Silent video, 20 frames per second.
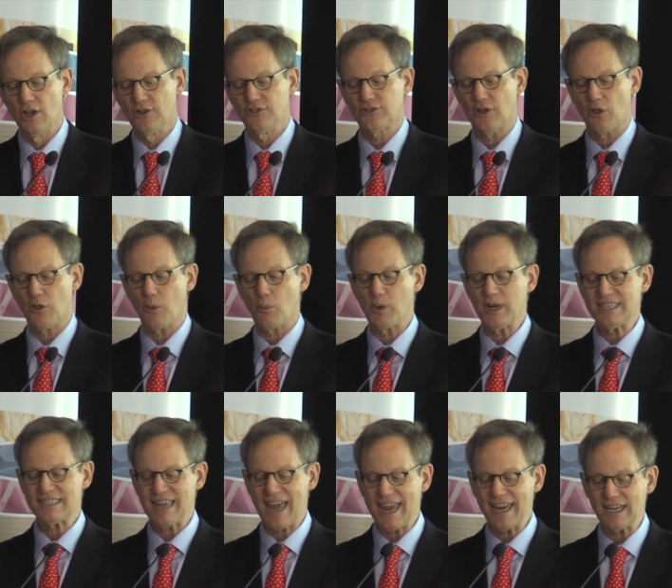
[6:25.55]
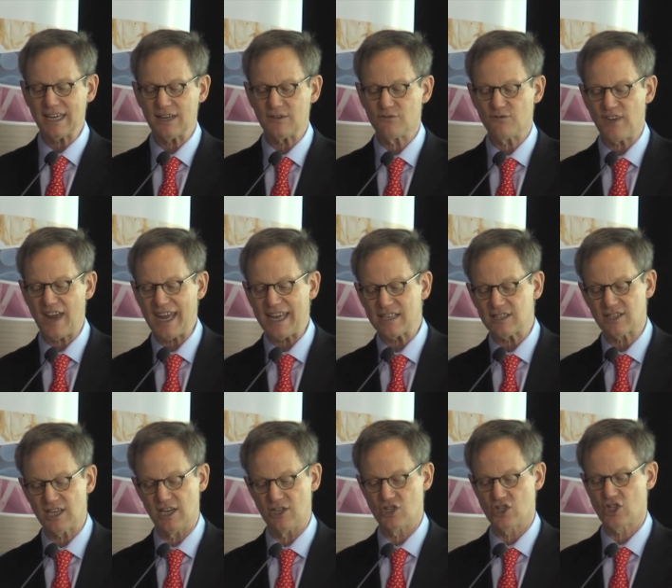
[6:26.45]
so that we take
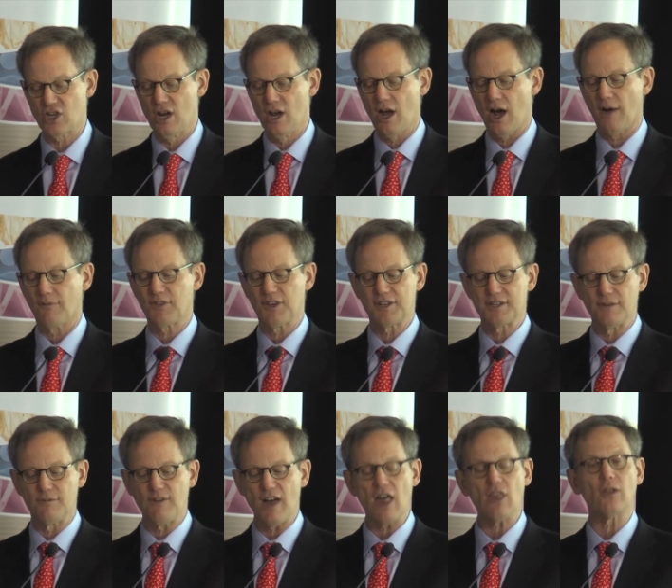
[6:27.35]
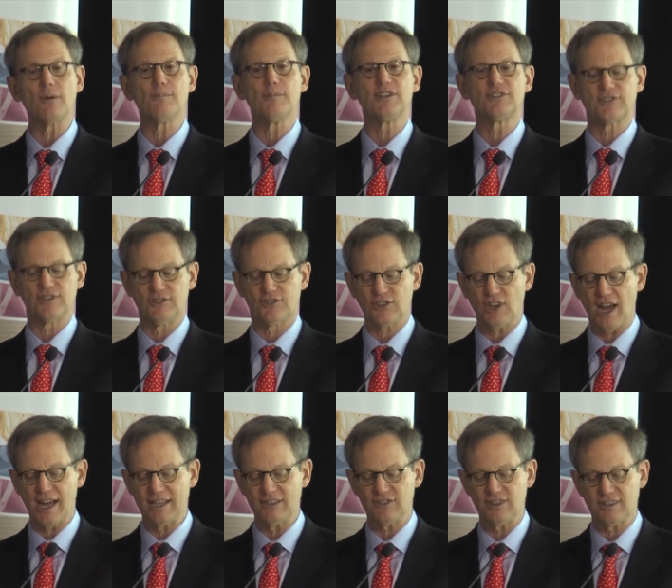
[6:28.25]
advantage of the developments in
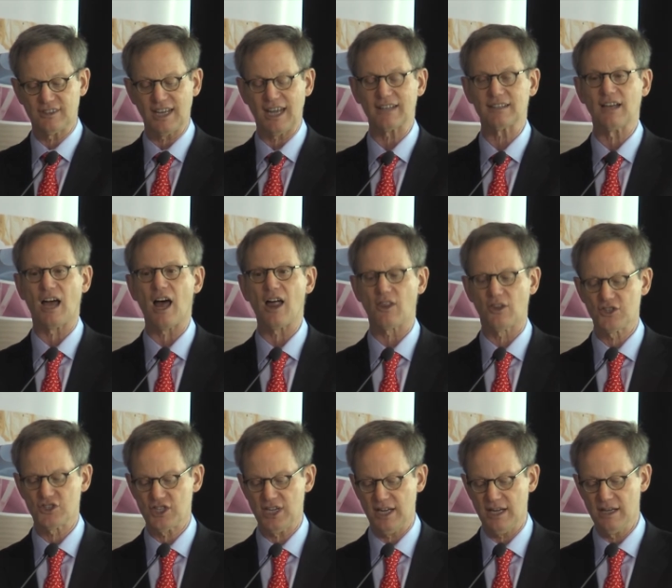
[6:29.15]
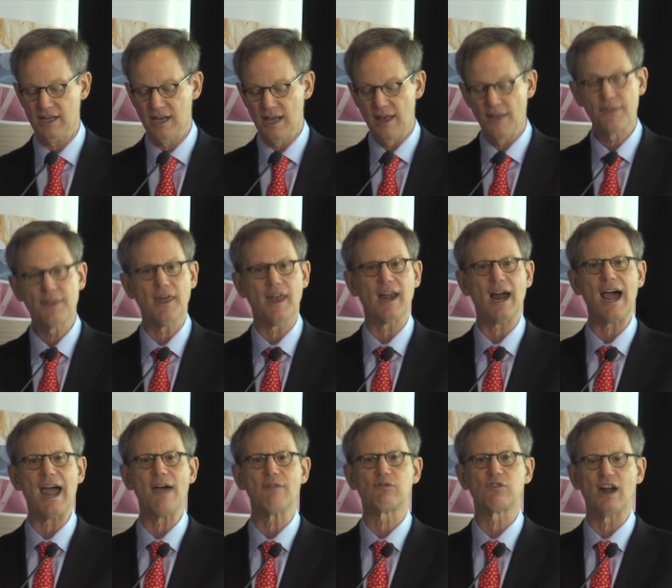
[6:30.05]
science and technology that
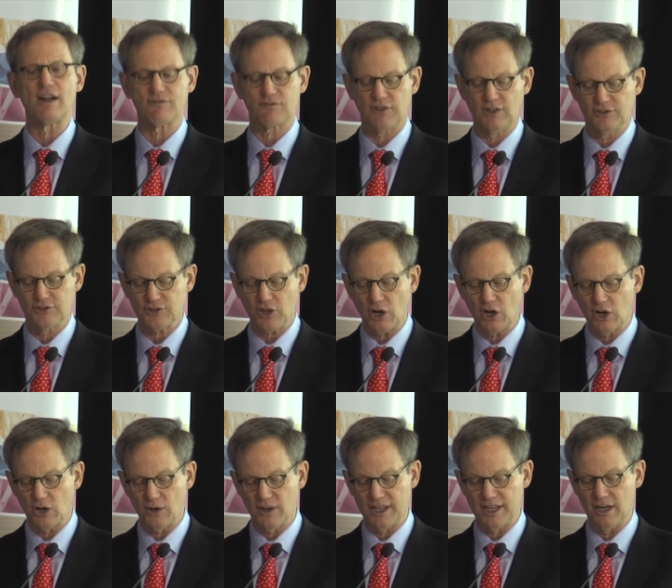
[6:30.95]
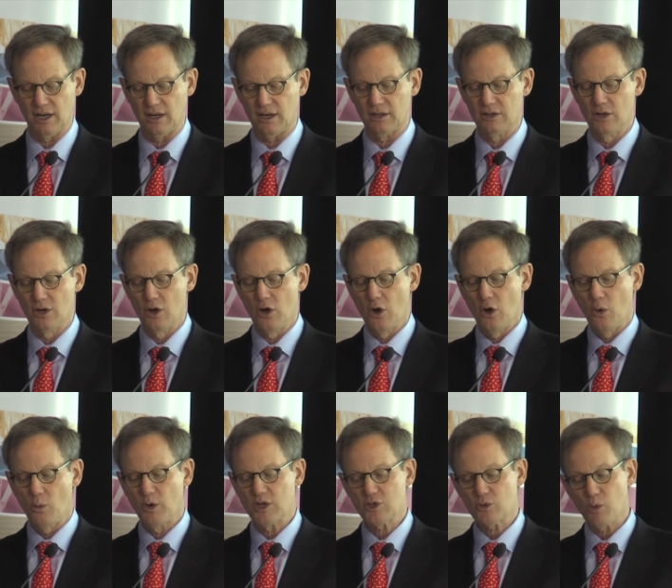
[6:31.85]
I have referenced earlier,
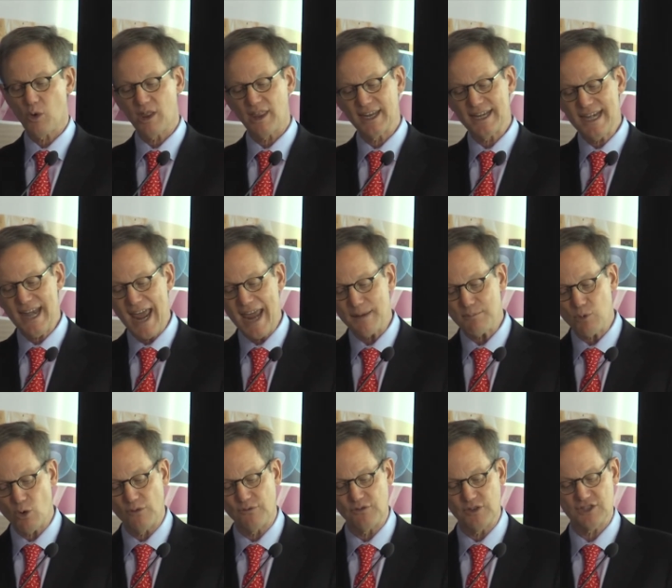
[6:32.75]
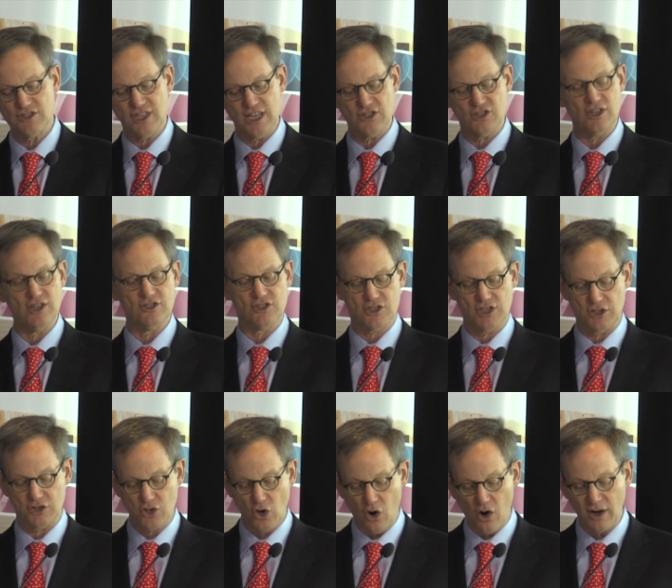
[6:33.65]
which will enable physicians to
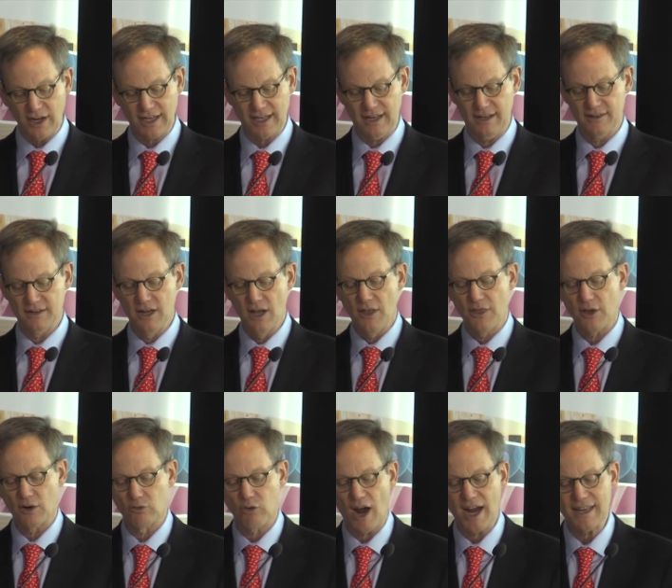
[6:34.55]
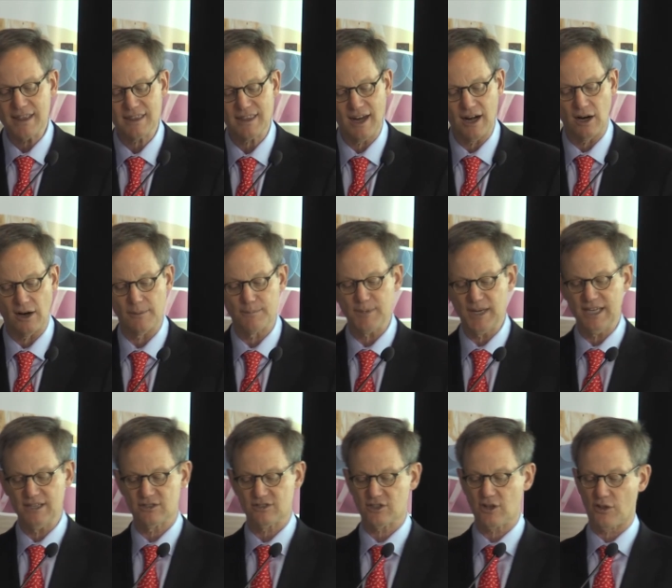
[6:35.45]
target the right
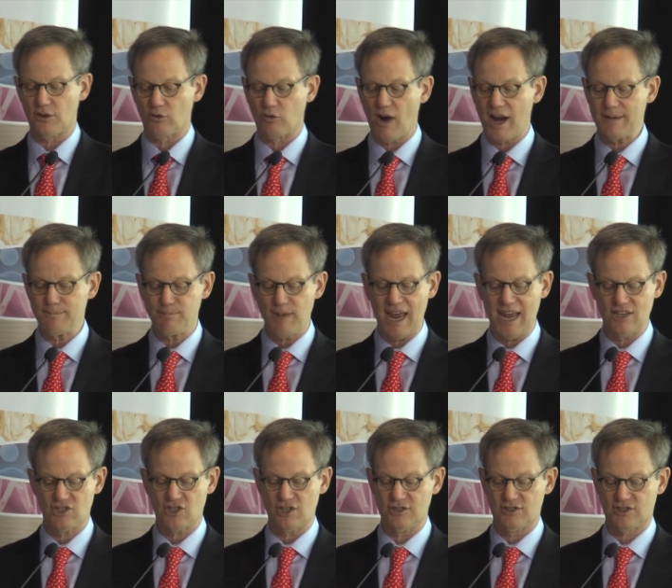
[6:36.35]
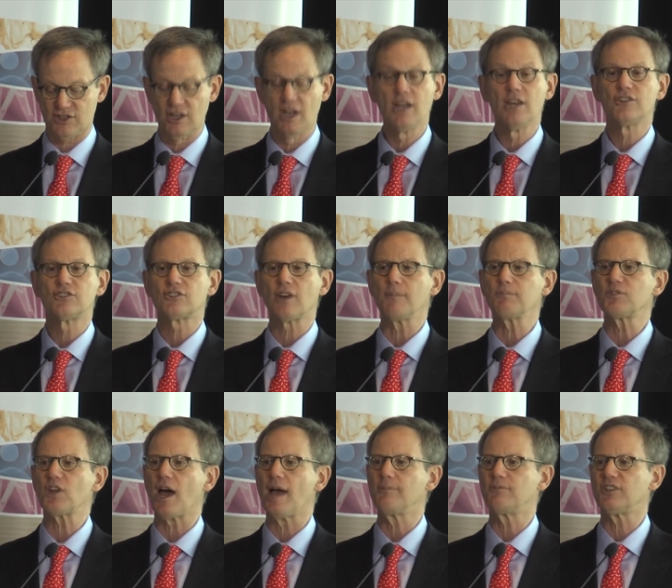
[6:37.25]
therapies to the right patients,
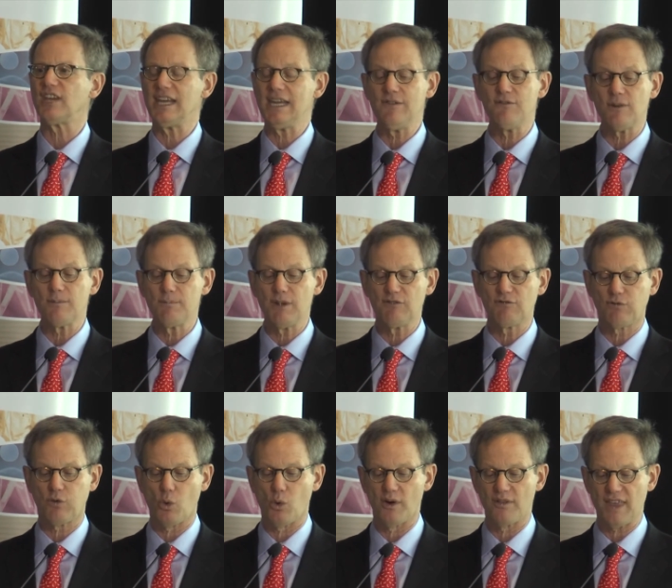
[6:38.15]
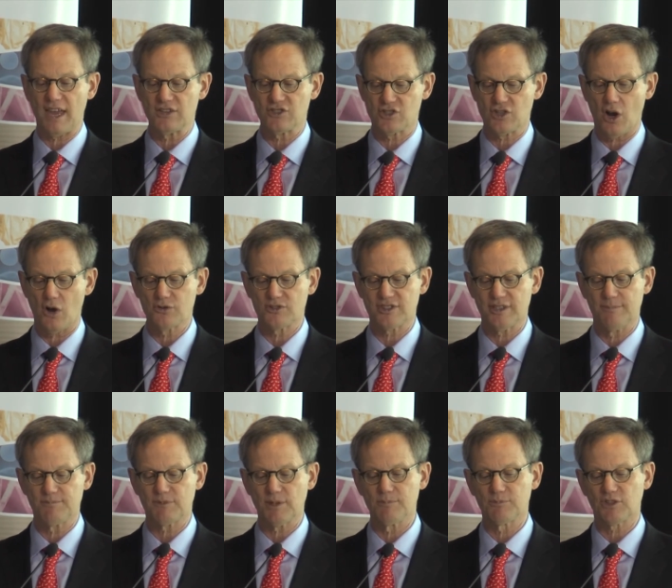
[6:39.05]
sometimes even before they show
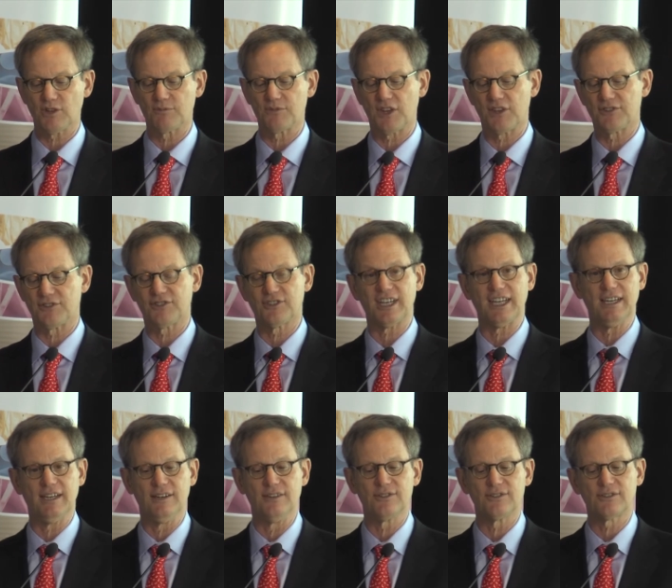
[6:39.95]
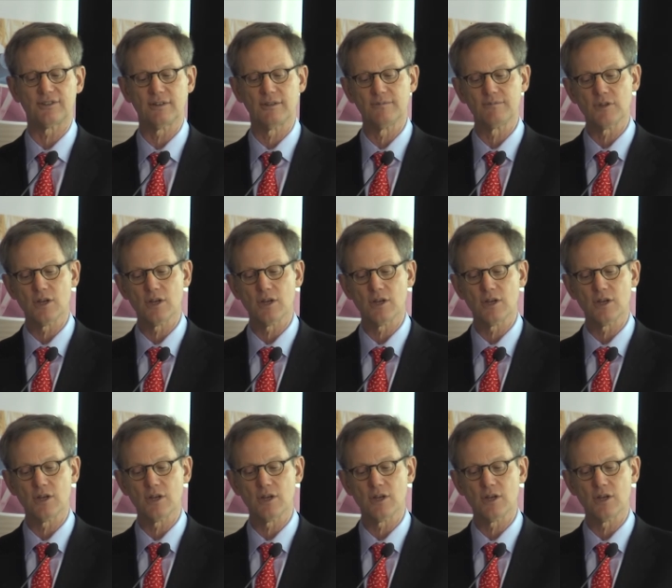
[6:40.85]
symptoms of the disease.